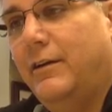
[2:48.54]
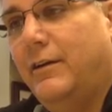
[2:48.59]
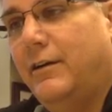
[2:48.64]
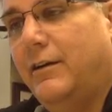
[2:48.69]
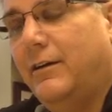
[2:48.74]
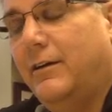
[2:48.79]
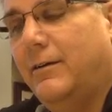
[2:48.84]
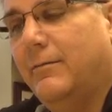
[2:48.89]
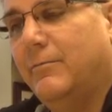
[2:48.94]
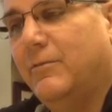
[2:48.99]

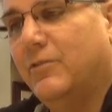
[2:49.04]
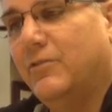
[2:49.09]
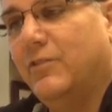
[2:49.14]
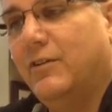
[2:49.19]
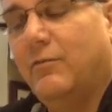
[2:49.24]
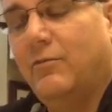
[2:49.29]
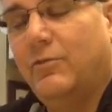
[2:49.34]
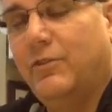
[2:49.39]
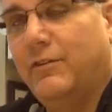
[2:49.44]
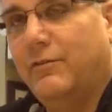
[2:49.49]
Um, there's
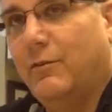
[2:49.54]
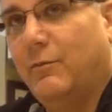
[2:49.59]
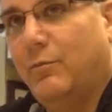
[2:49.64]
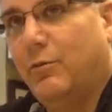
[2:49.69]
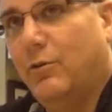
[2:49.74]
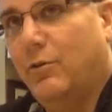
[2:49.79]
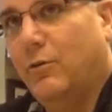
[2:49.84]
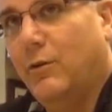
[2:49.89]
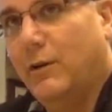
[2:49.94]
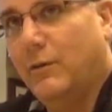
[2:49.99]
several different
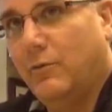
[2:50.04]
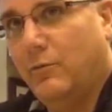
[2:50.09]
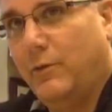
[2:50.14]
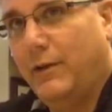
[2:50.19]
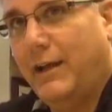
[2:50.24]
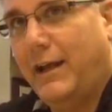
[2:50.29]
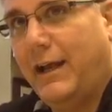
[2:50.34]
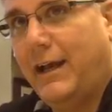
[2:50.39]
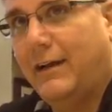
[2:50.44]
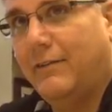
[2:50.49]
programs we
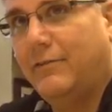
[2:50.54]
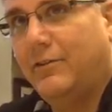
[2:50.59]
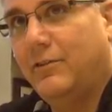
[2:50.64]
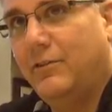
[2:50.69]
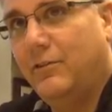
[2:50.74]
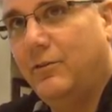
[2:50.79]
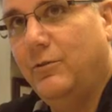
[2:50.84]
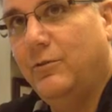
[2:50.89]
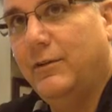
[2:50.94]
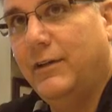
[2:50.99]
have to
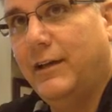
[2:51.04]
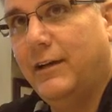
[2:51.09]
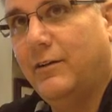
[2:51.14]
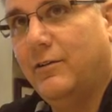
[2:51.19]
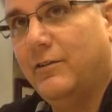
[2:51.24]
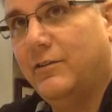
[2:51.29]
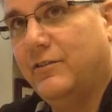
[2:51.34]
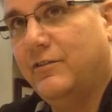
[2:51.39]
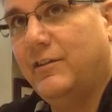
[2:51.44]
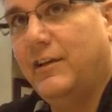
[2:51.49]
do
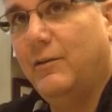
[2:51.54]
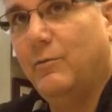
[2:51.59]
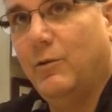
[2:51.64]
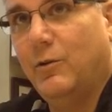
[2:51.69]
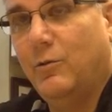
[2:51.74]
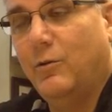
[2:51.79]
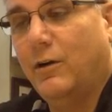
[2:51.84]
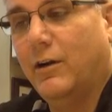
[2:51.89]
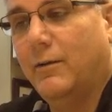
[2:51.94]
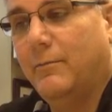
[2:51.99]
now at state
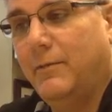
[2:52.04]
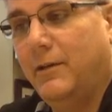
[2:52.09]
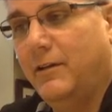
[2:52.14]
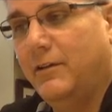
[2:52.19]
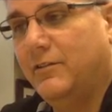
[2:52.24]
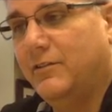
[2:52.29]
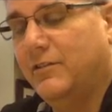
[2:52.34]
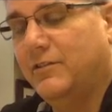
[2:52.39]
requirements,